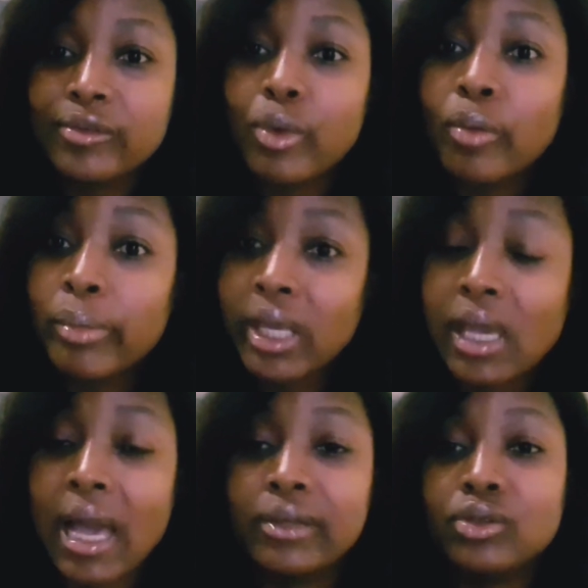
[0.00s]
But
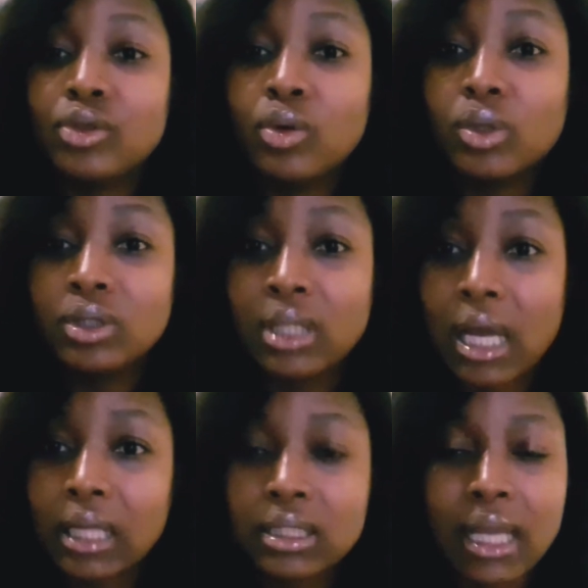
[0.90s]
me, I do not want
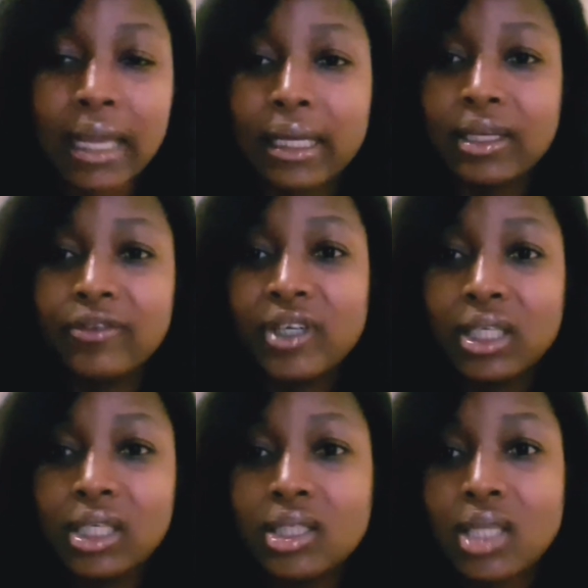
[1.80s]
that. I can never
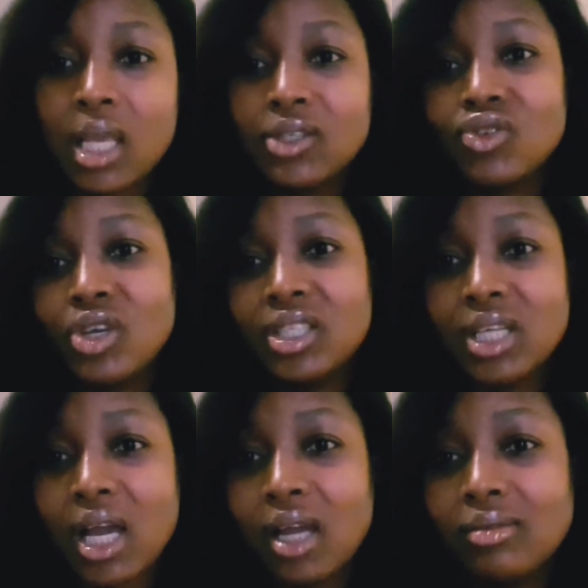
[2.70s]
kiss a
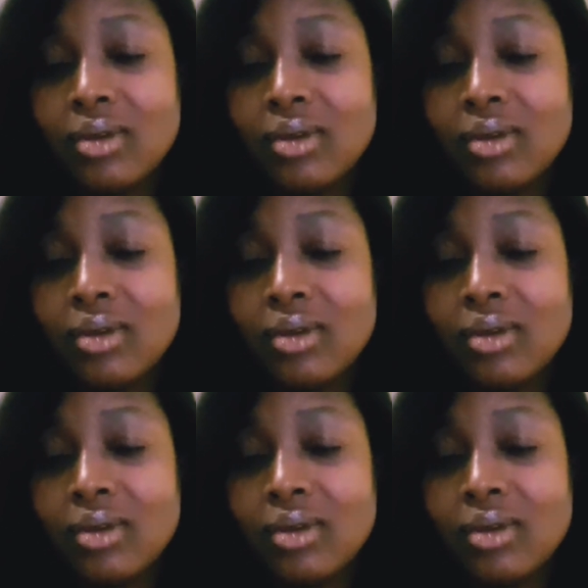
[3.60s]
stranger.